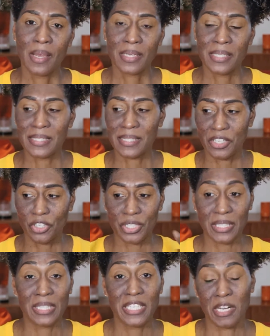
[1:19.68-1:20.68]
concealer
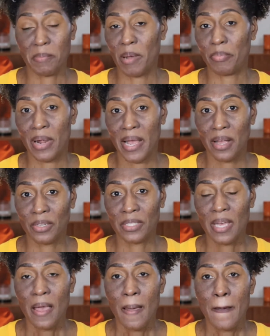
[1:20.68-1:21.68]
to clean up my brows,
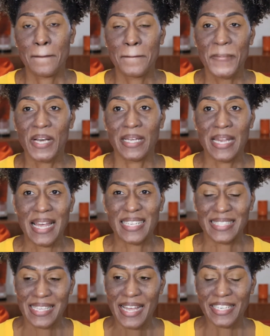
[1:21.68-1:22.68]
but I
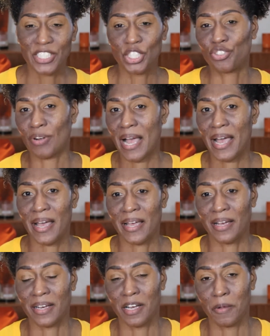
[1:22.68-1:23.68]
decided to try
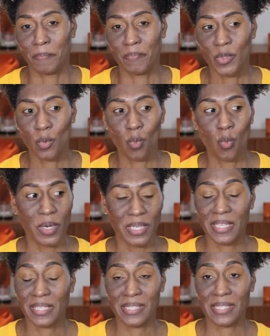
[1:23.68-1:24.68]
one of
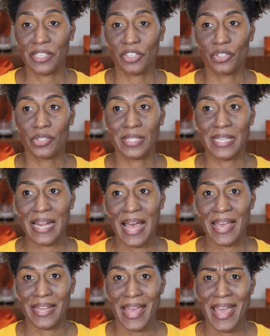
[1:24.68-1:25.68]
the concealers that I
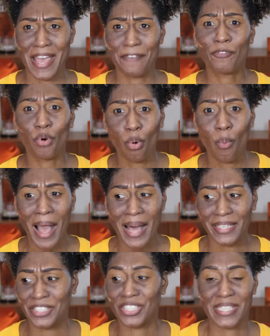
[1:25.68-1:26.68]
had for a while
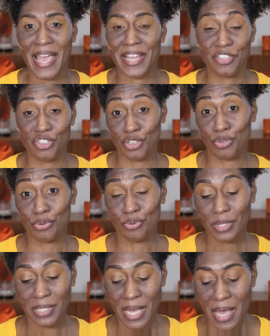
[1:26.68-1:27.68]
and just hadn't
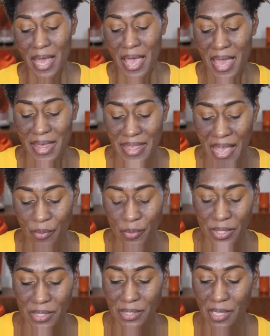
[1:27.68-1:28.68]
used, and that
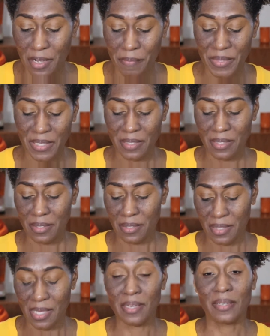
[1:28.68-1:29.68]
was
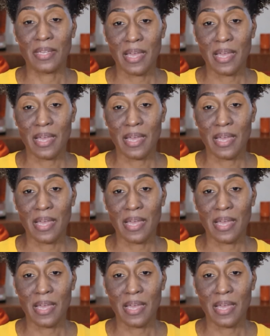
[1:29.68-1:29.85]
the